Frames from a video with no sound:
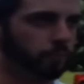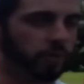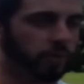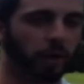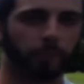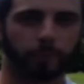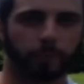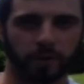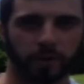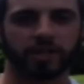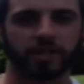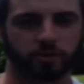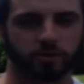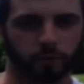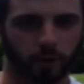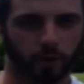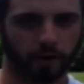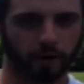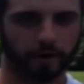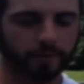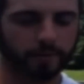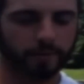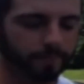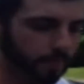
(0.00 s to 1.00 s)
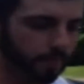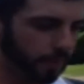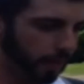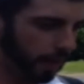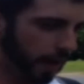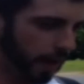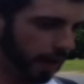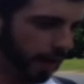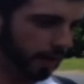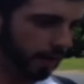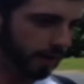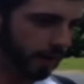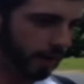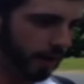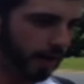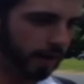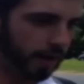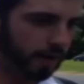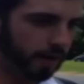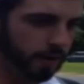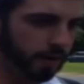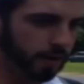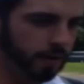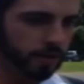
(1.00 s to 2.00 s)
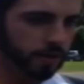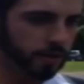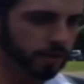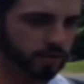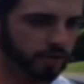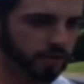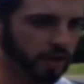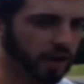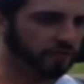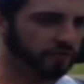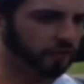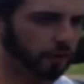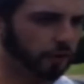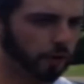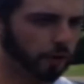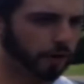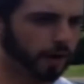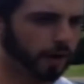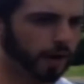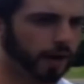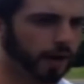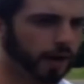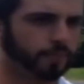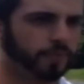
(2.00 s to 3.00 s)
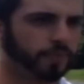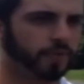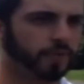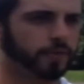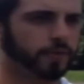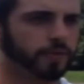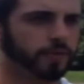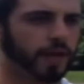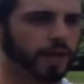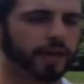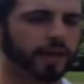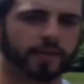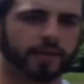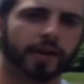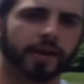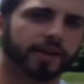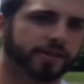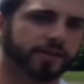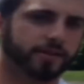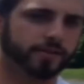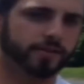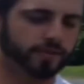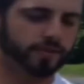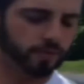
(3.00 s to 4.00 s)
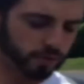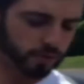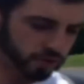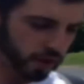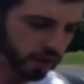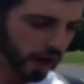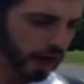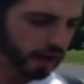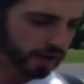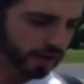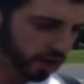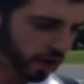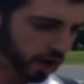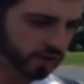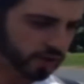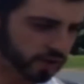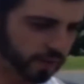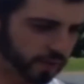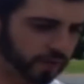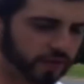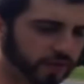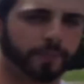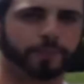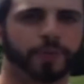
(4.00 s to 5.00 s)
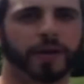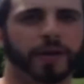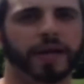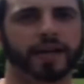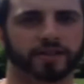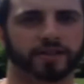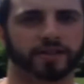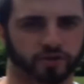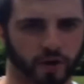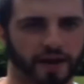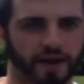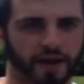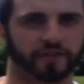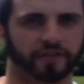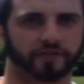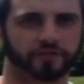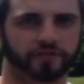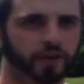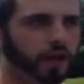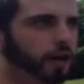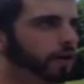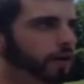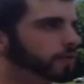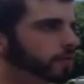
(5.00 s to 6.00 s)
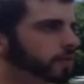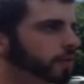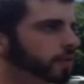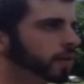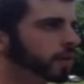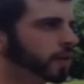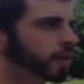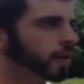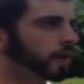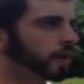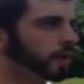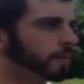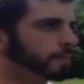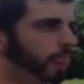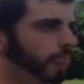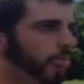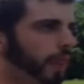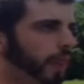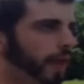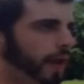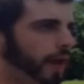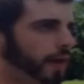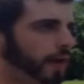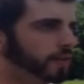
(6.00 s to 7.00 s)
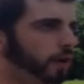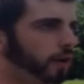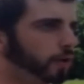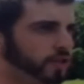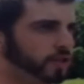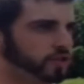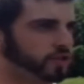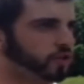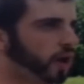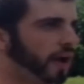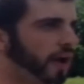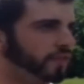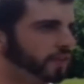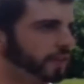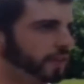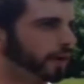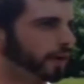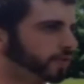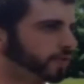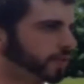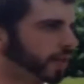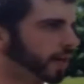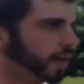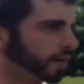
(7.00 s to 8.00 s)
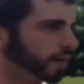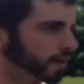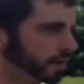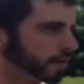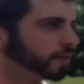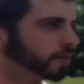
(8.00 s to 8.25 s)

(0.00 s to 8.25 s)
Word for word: Uh, the police were, and uh, so therefore um, they, they were trying to charge me with impeding traffic flow. And the only traffic.